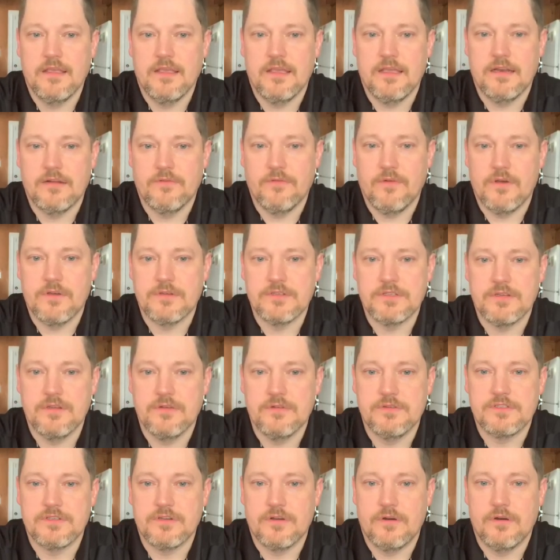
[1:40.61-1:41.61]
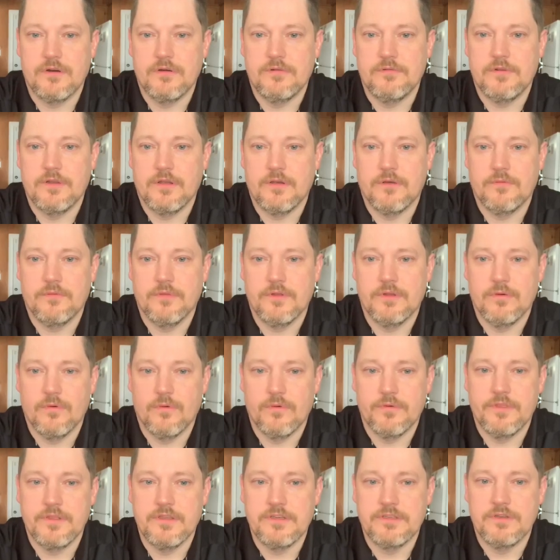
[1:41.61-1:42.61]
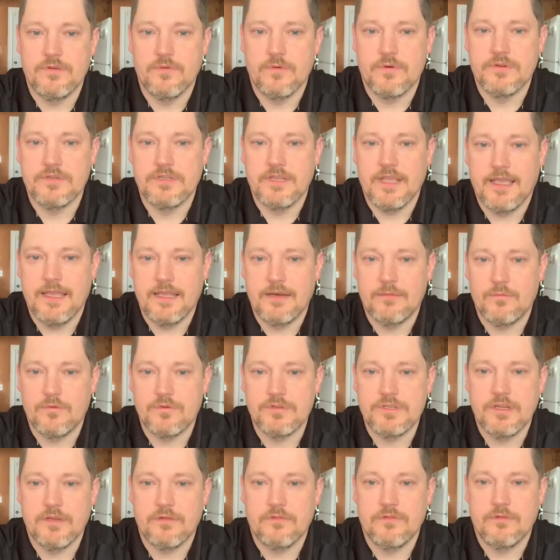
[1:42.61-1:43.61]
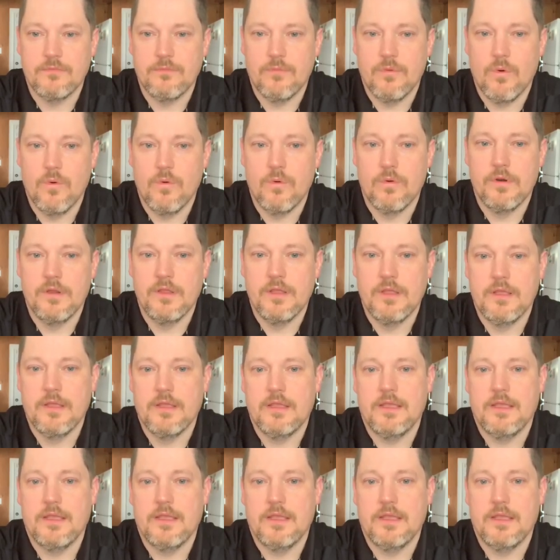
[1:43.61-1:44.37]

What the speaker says: and I've also served on the Northeast Georgia Animal Shelter Board